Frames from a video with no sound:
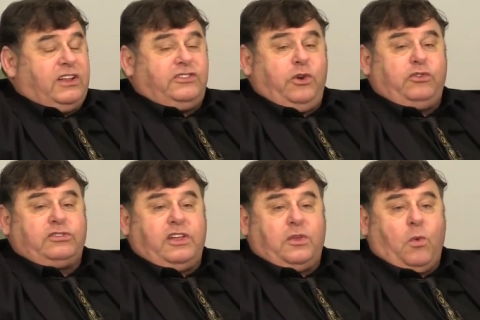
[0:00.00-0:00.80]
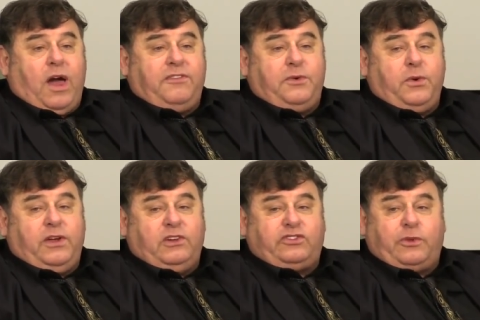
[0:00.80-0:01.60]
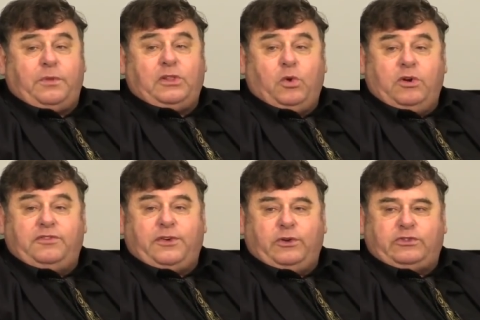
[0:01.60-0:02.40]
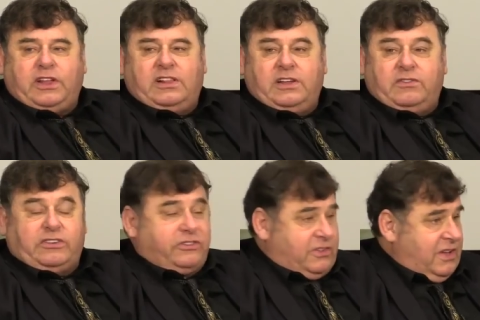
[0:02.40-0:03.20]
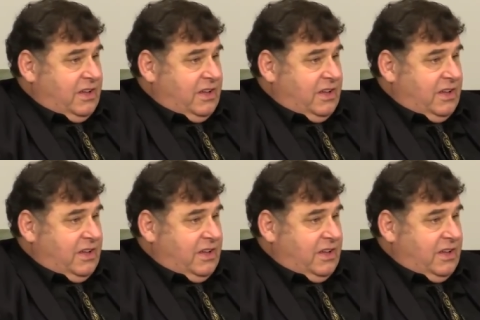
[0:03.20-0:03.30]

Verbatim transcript: it's usually the wife who hears from the Lord first and clearest.